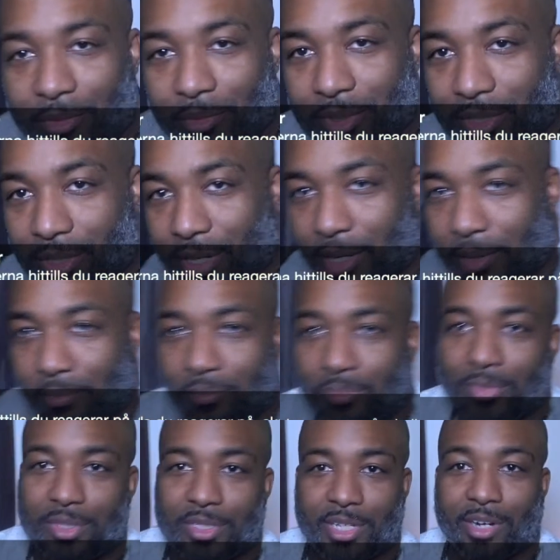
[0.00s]
what's her name?
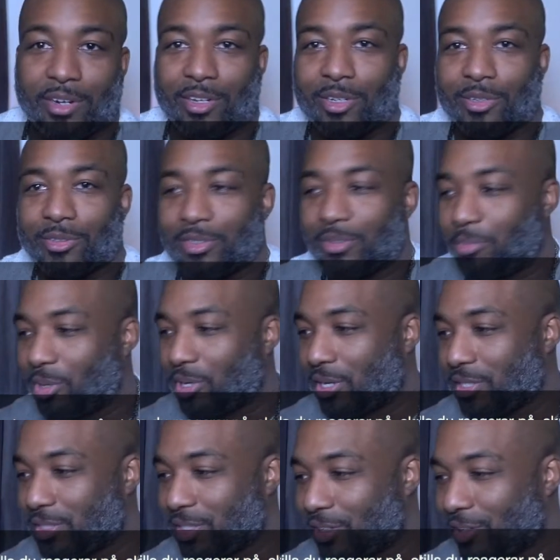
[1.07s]
Zetterlund,
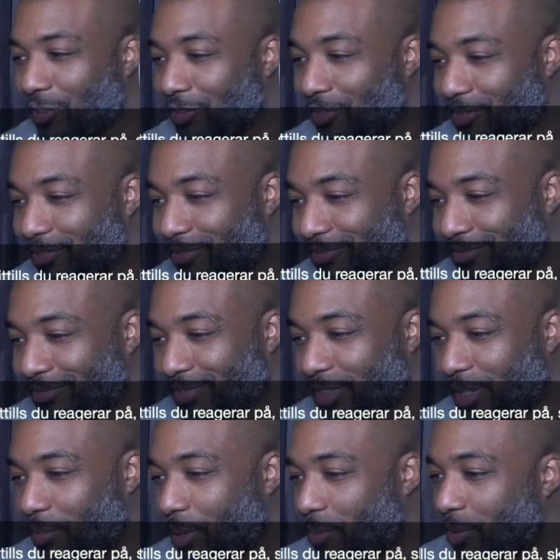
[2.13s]
Monica Zetterlund.
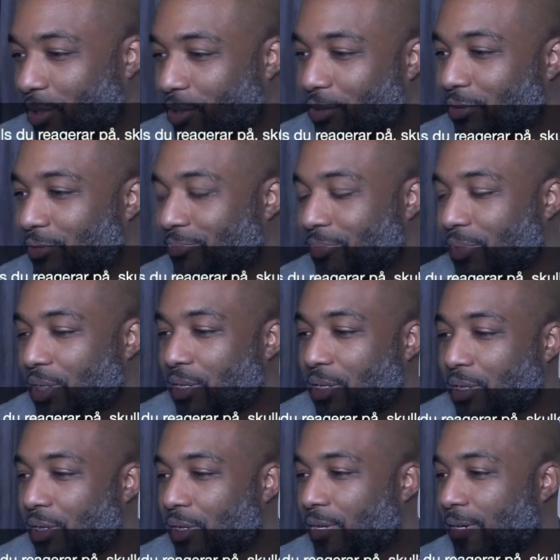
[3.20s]
That might be cool.
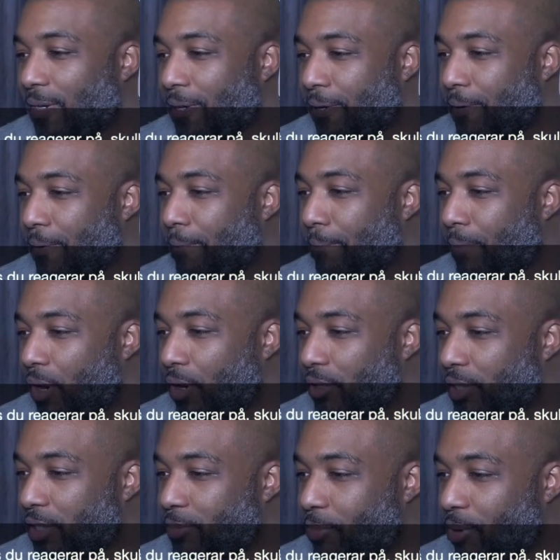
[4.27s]
Har
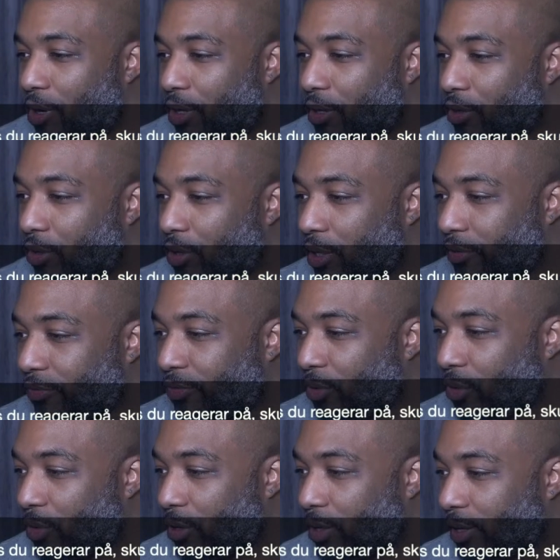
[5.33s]
ditt barn några
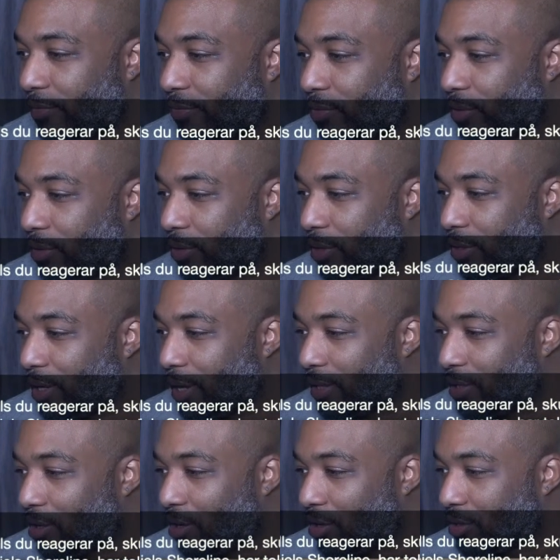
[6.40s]
frågor efter
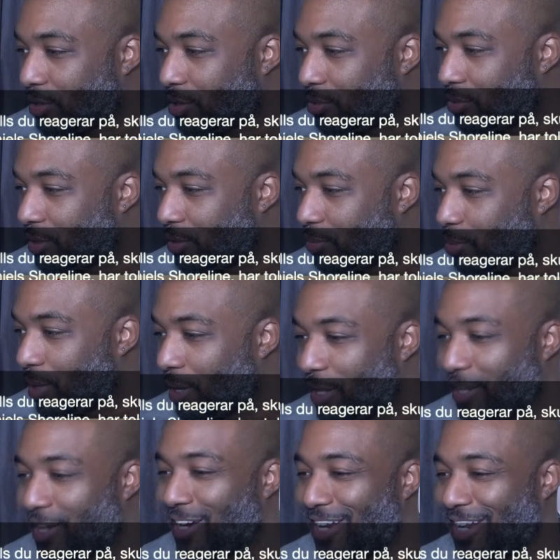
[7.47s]
att ha suttit med
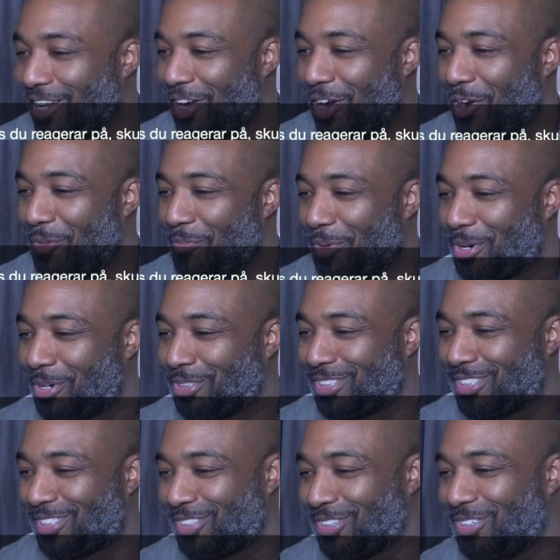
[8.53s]
i Uncle's
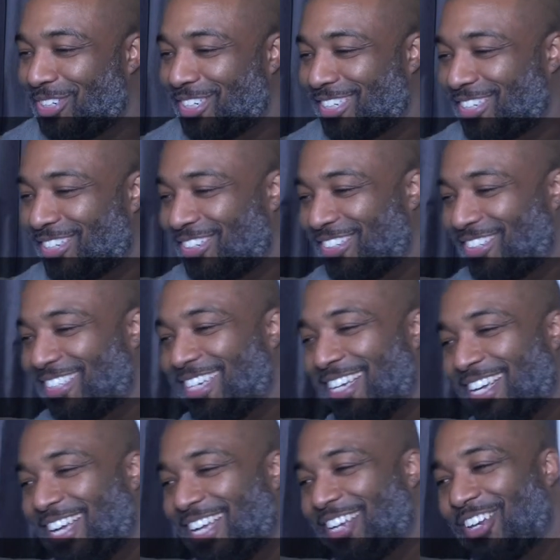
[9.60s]
studio?
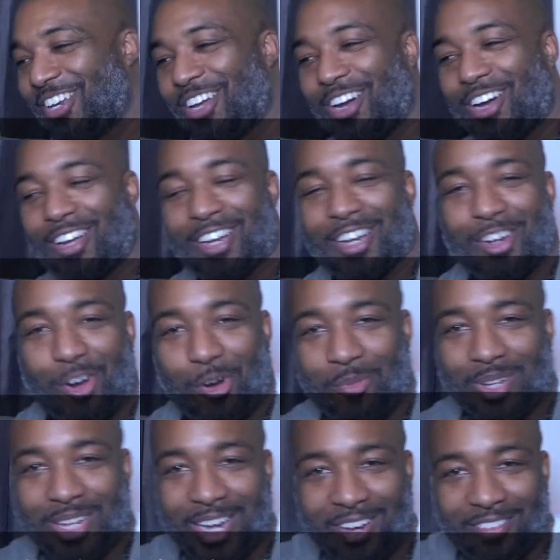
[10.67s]
No, they
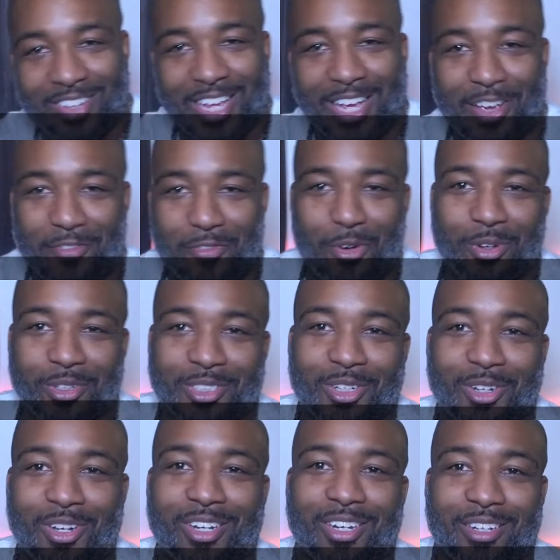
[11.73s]
normally have the headphones
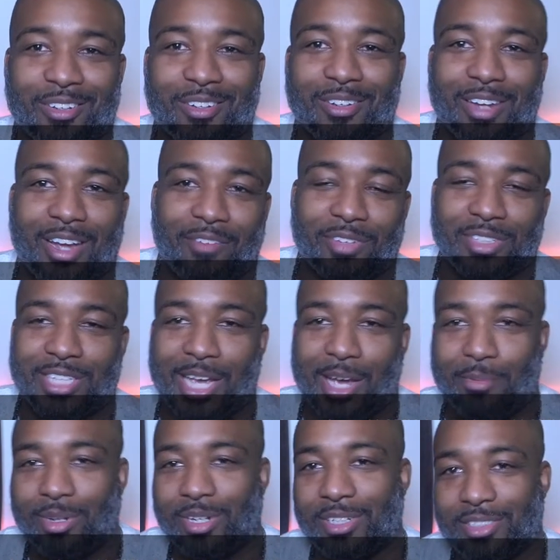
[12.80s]
on and have a
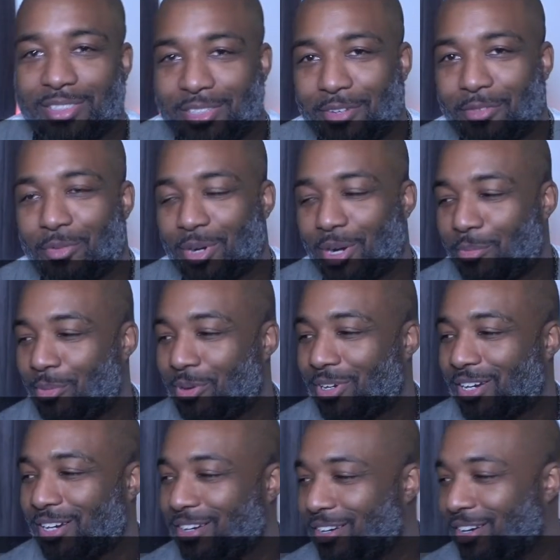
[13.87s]
tablet and stuff when I'm on
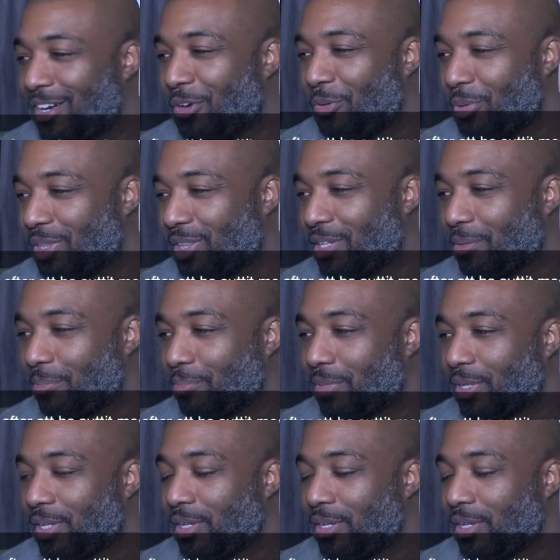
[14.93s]
there with them.